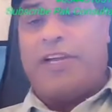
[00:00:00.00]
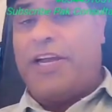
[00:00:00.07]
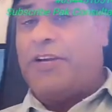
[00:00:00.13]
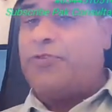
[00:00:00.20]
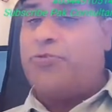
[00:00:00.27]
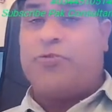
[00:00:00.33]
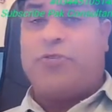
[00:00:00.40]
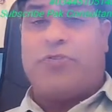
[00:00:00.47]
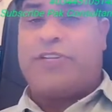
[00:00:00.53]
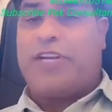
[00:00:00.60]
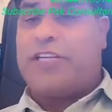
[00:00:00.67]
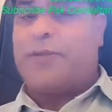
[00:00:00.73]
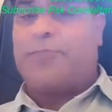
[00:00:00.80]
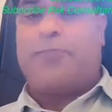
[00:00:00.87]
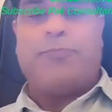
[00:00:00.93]
And you know
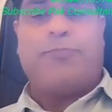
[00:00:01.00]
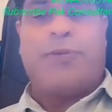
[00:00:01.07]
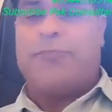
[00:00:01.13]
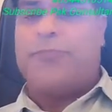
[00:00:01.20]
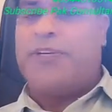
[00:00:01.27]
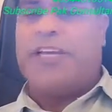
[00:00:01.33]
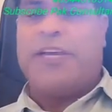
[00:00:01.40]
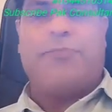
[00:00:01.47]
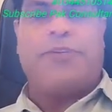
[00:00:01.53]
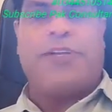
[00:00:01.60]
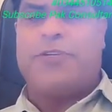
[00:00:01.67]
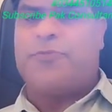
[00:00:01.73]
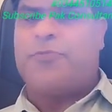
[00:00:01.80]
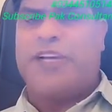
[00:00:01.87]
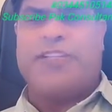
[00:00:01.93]
that the people became
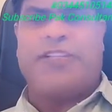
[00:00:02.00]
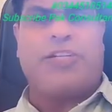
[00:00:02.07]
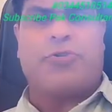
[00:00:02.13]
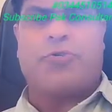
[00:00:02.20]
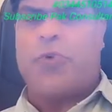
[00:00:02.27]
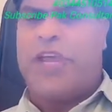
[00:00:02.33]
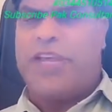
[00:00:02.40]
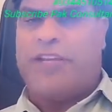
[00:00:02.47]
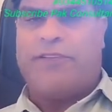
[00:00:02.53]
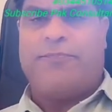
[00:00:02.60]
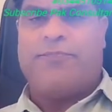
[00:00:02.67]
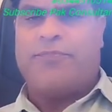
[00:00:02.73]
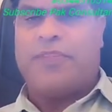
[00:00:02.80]
rich by this way,